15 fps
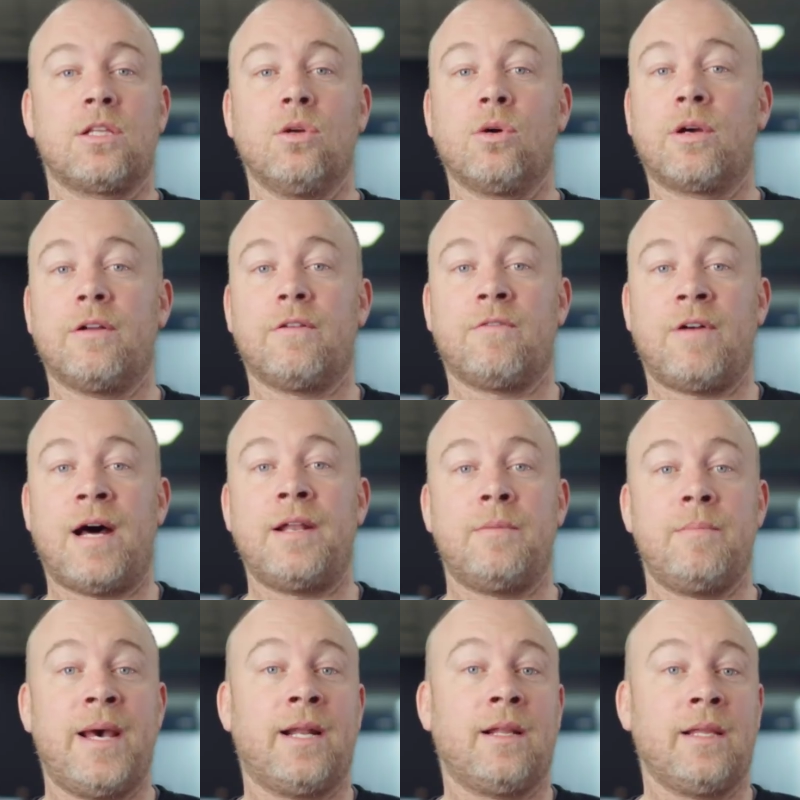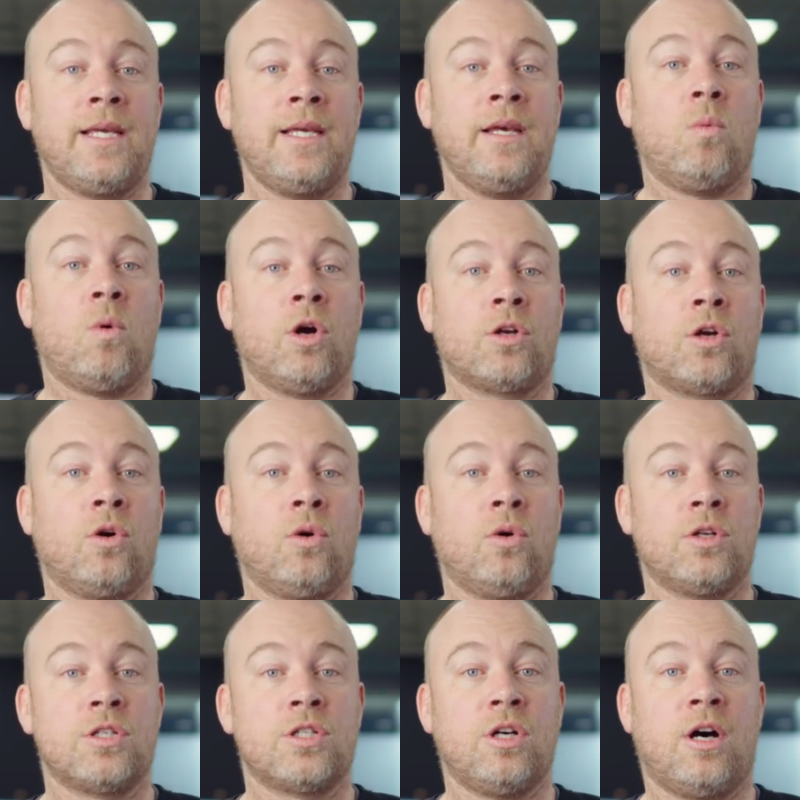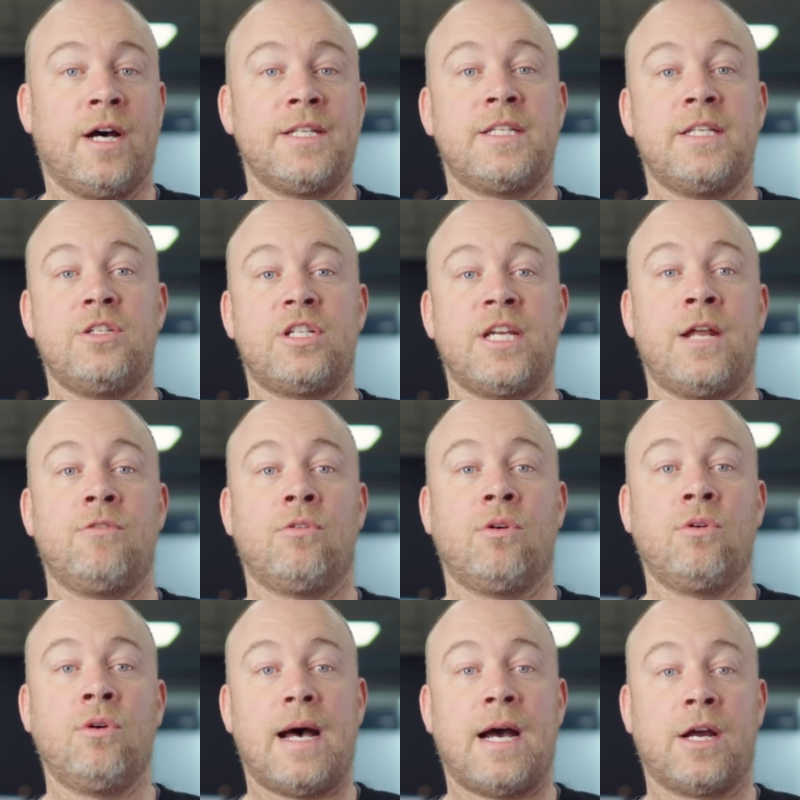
look at fundamentally what corner sites in general are